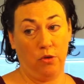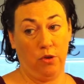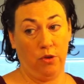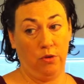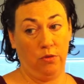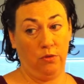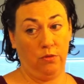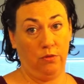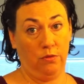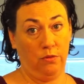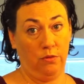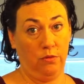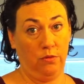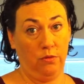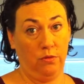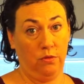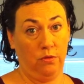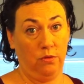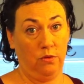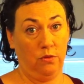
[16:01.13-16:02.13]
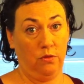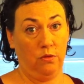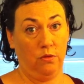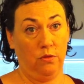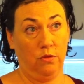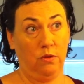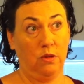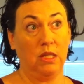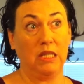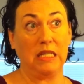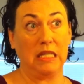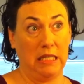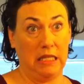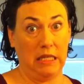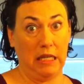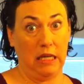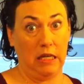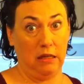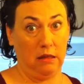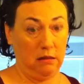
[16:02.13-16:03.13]
crew. This
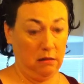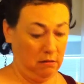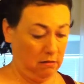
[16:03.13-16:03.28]
is it.